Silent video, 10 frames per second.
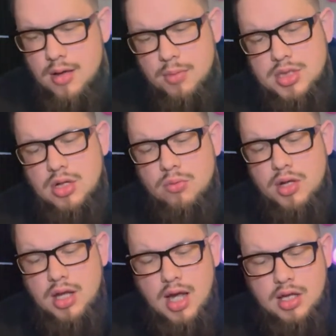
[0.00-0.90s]
But so
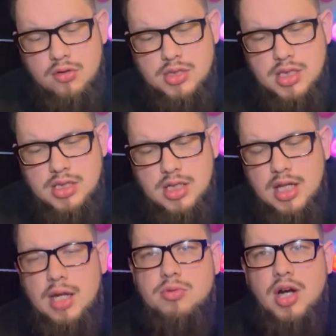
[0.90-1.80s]
really I use this to
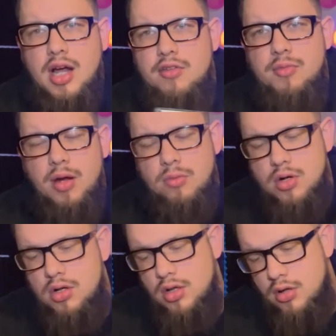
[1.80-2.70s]
keep track of my
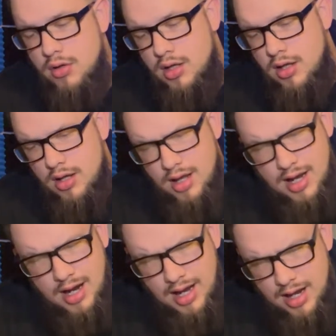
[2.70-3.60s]
workload
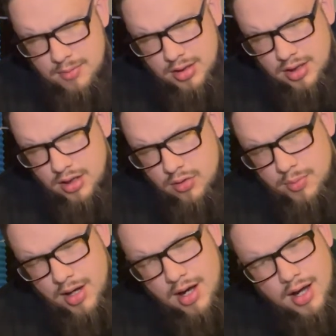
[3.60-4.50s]
and I am a little
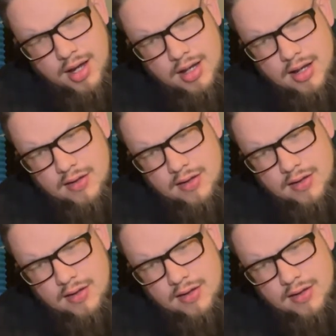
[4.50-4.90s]
behind.